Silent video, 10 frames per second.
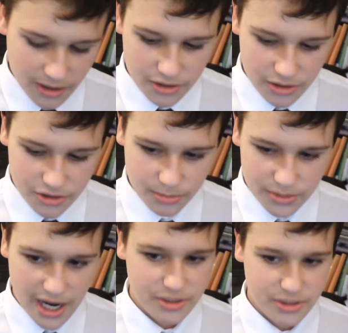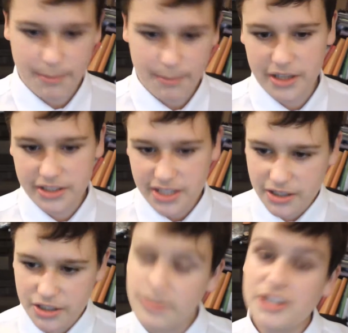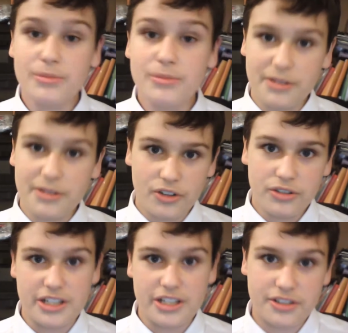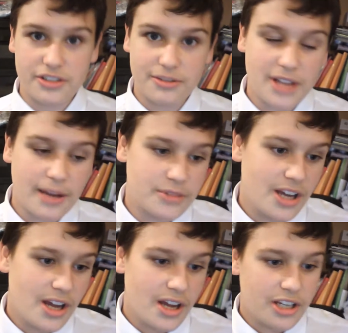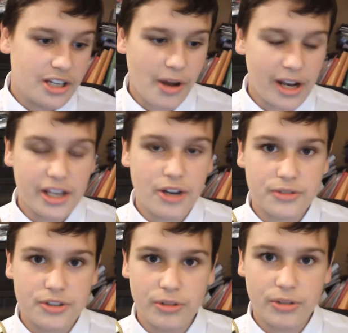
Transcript: Sometimes you have bad teachers. I mean, sometimes you have good teachers. Sometimes, you know, I like going to school.